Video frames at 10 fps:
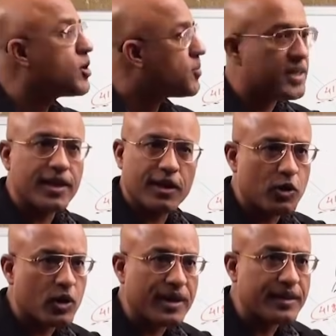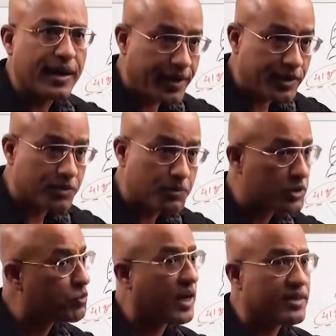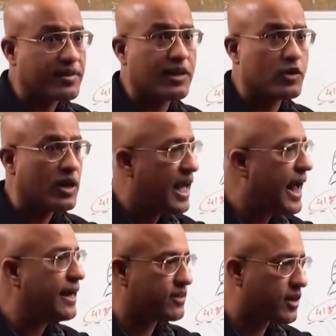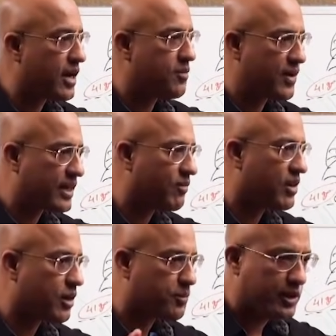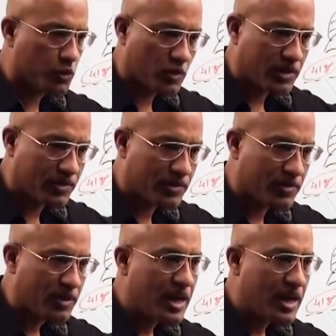but they cannot get the AIDS because virus cannot enter effectively and produce the disease.